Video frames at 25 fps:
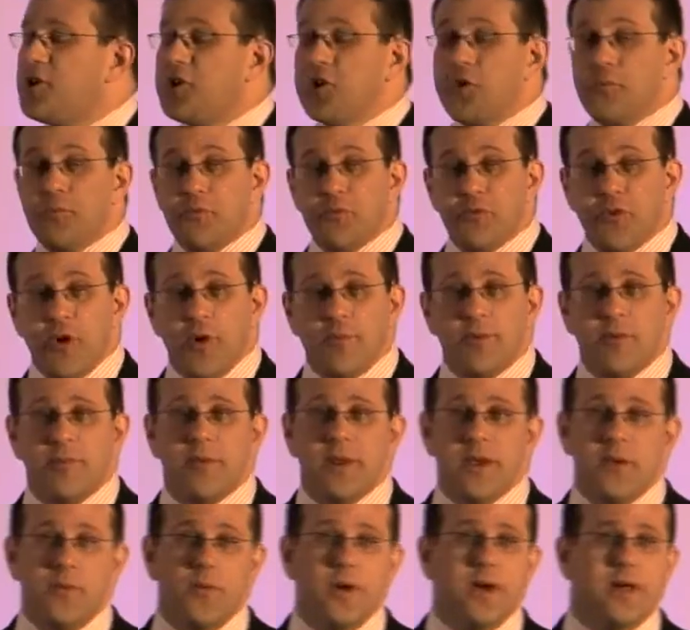and you
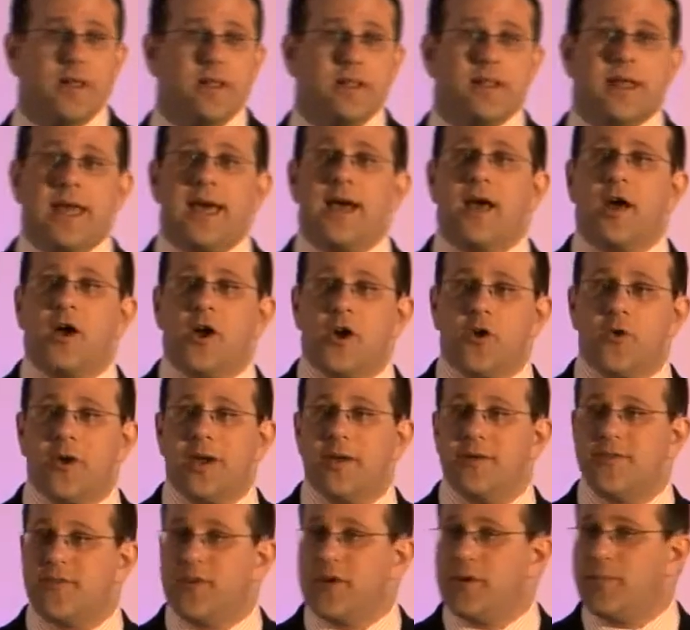probably will get a
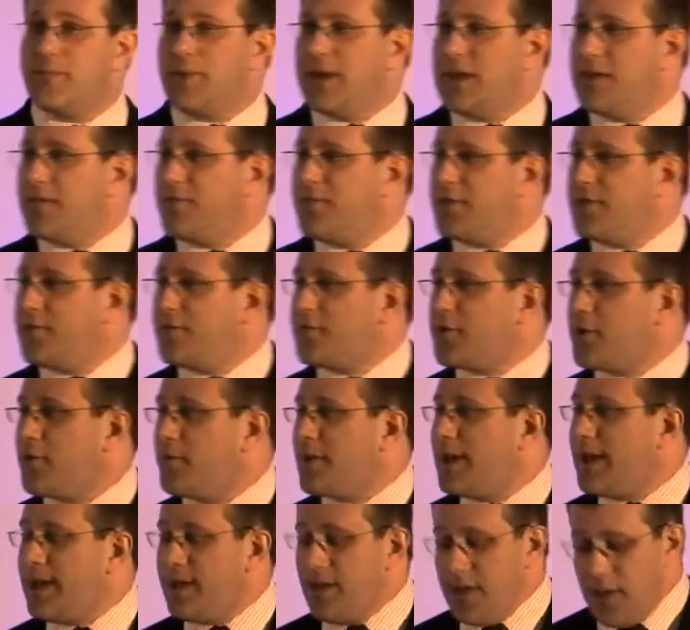great deal of benefit from
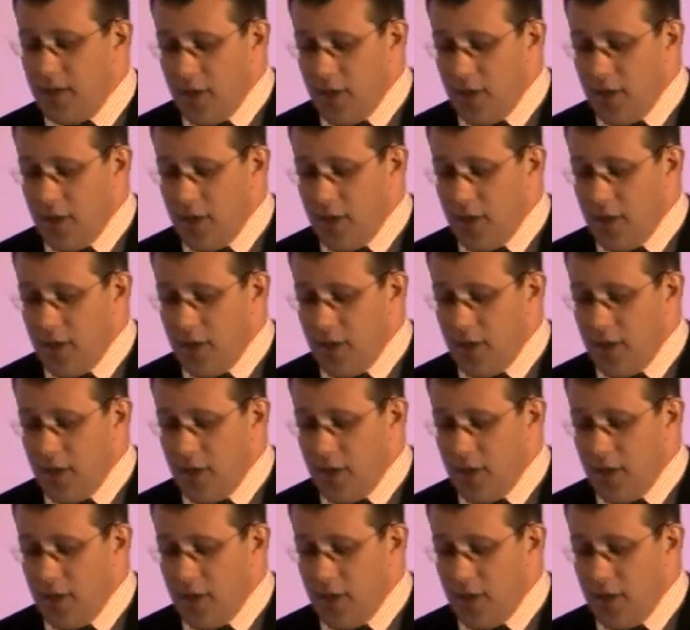it.